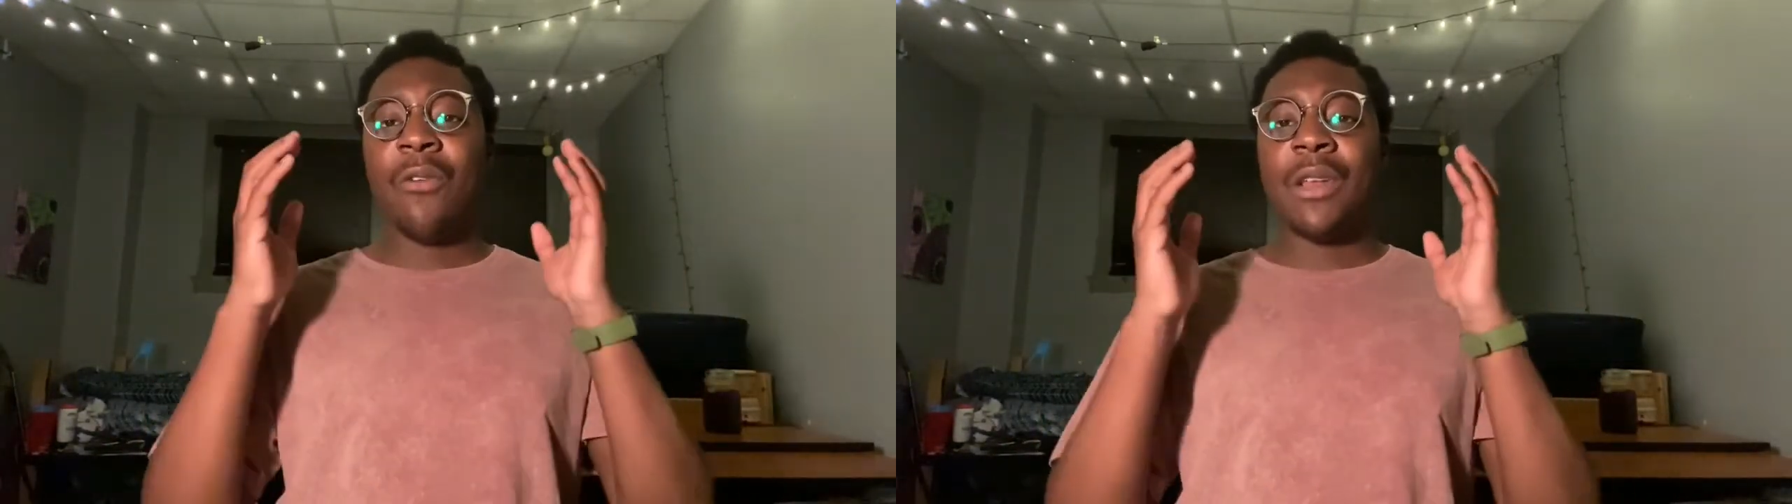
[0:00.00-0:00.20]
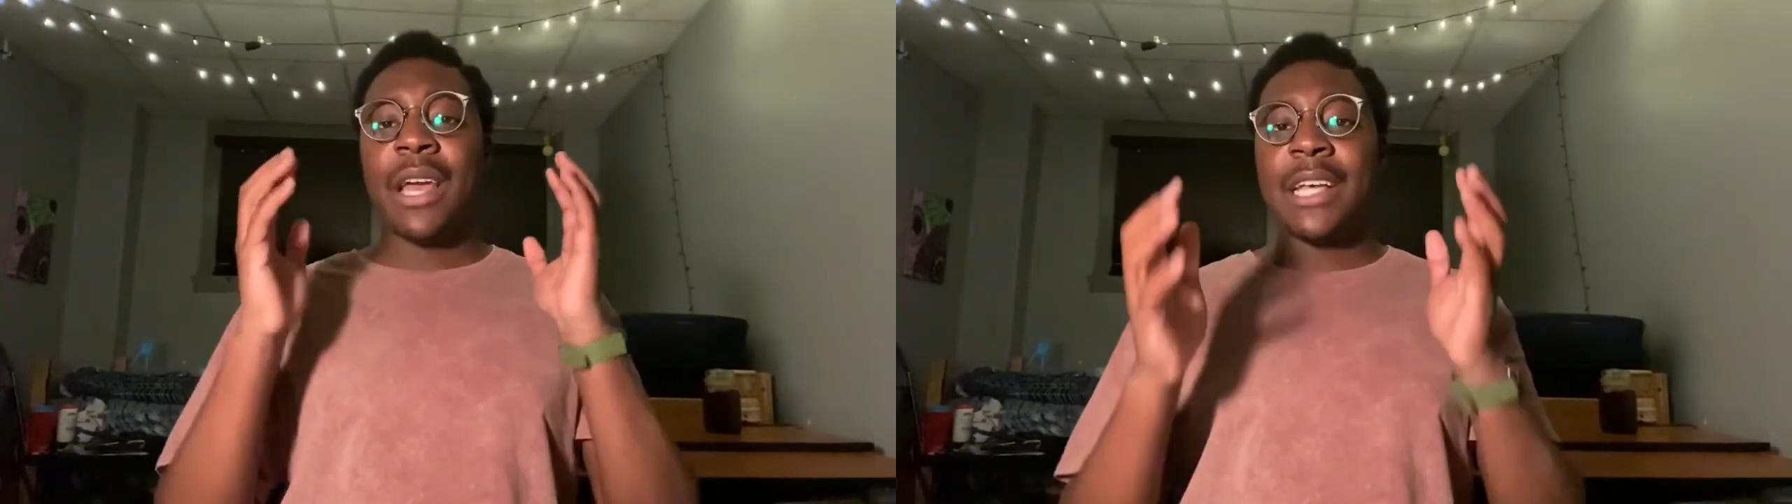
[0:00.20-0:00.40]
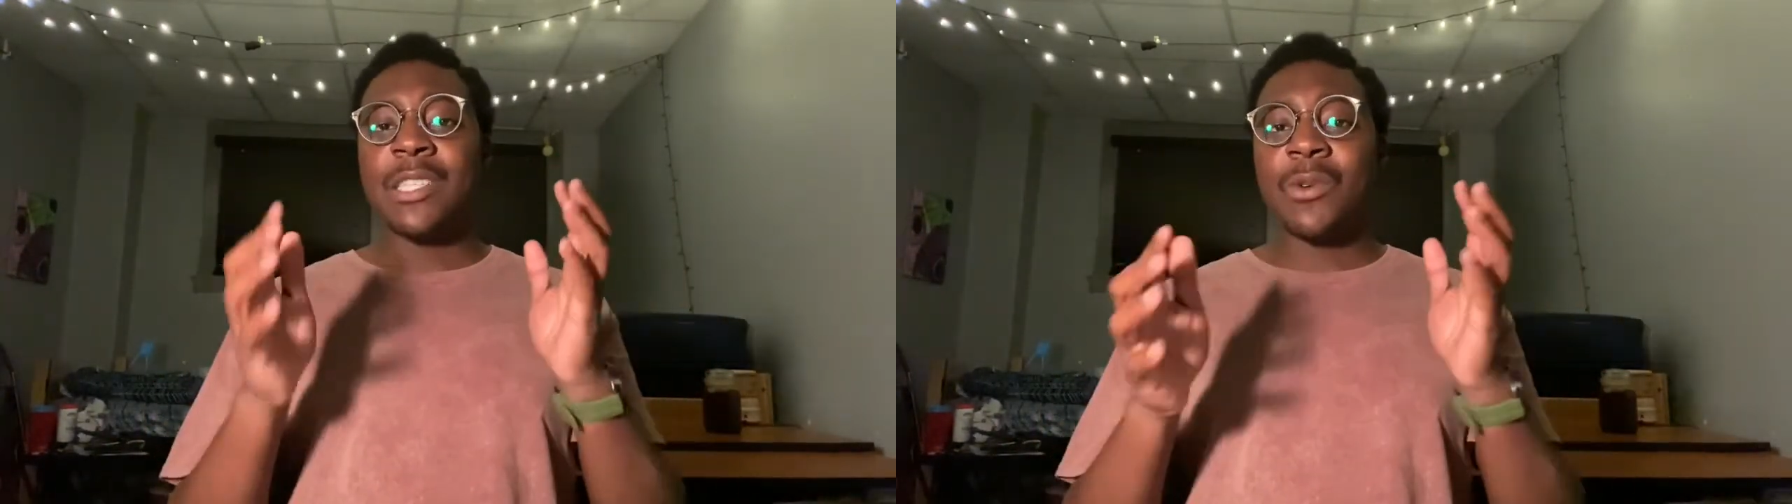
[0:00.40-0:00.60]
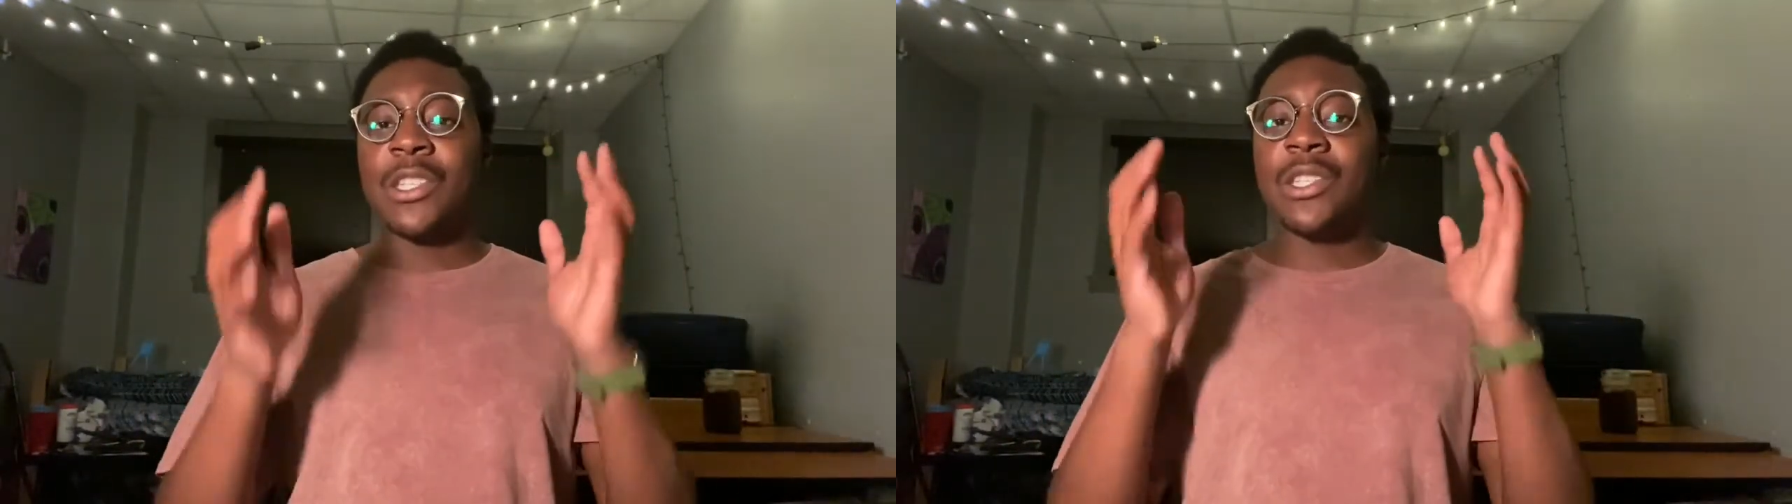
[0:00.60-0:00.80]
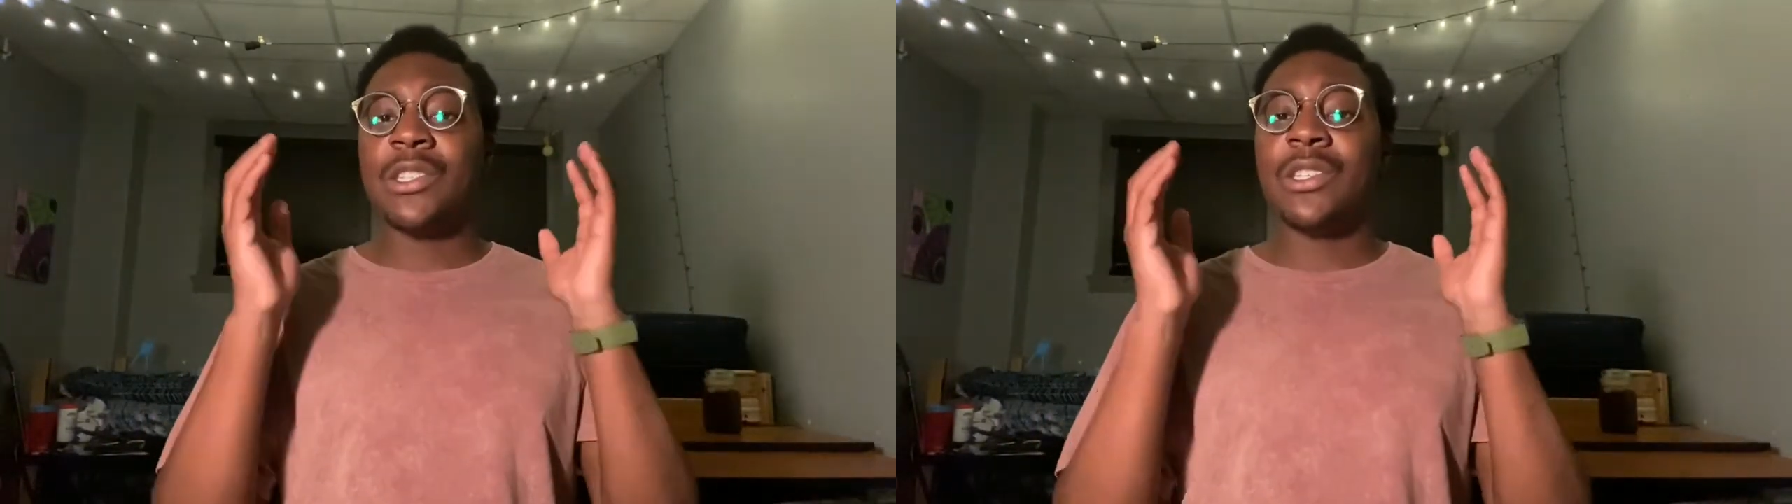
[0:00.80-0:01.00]
when you ask
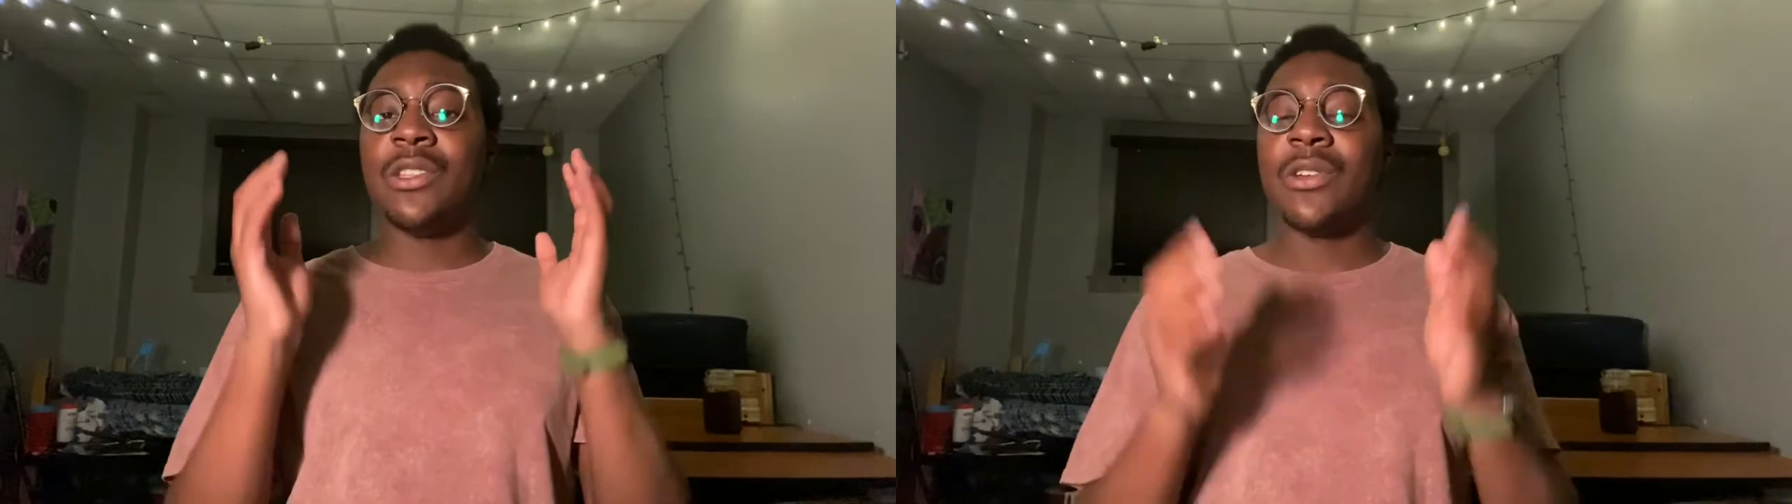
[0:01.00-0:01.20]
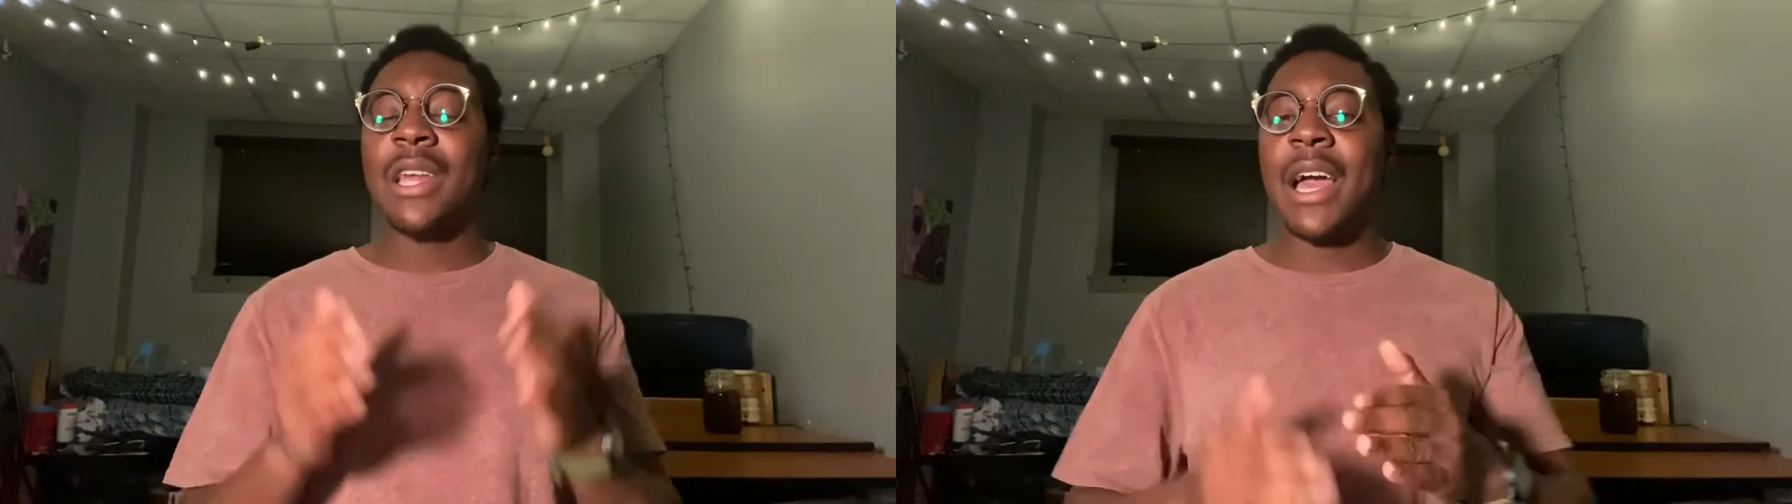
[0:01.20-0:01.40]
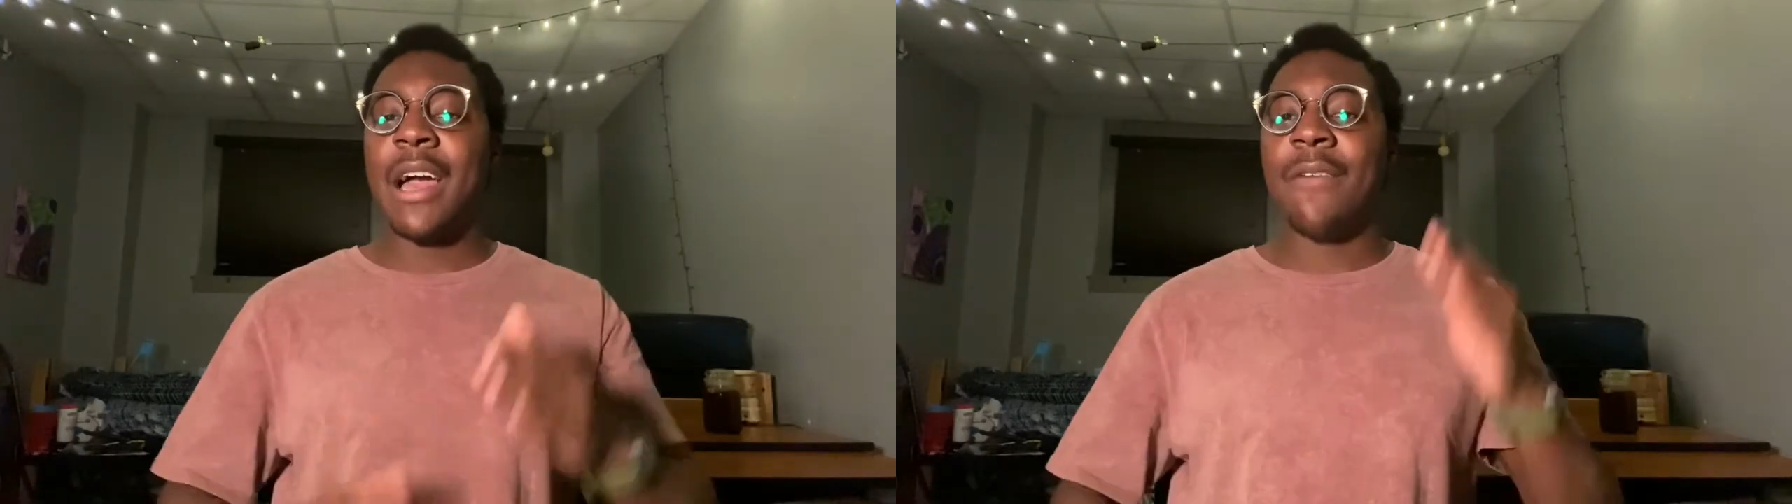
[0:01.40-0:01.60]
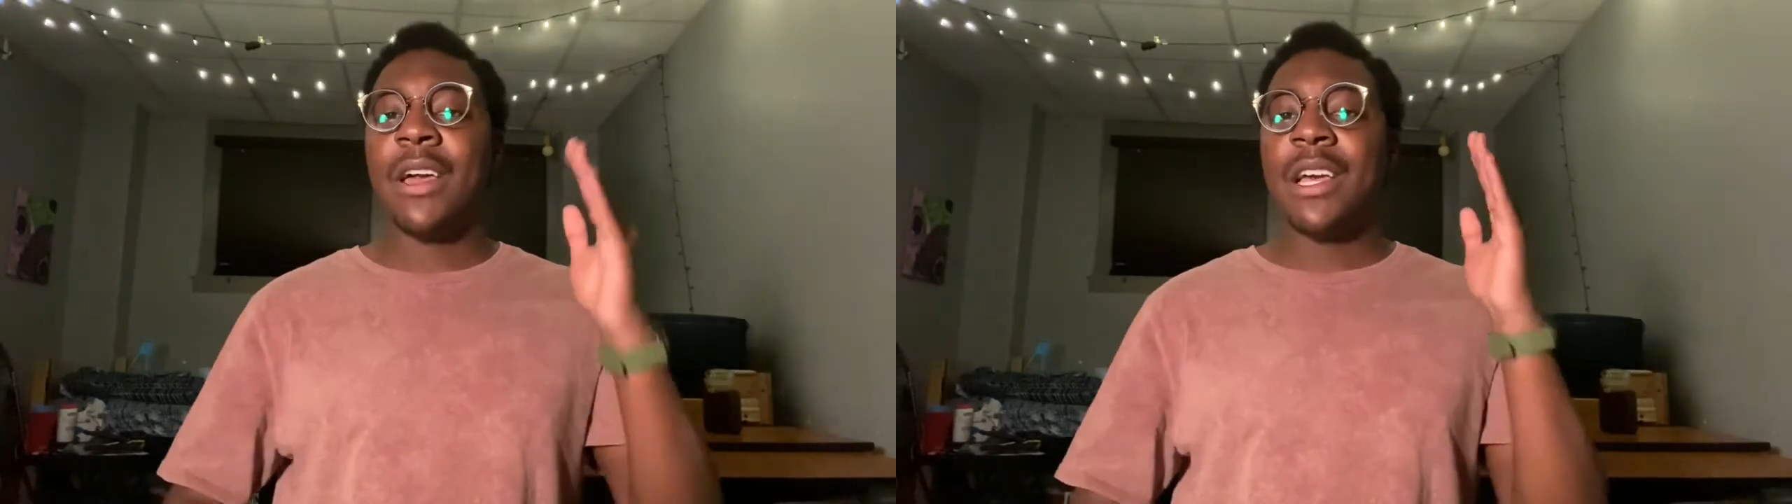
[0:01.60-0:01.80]
questions, you don't have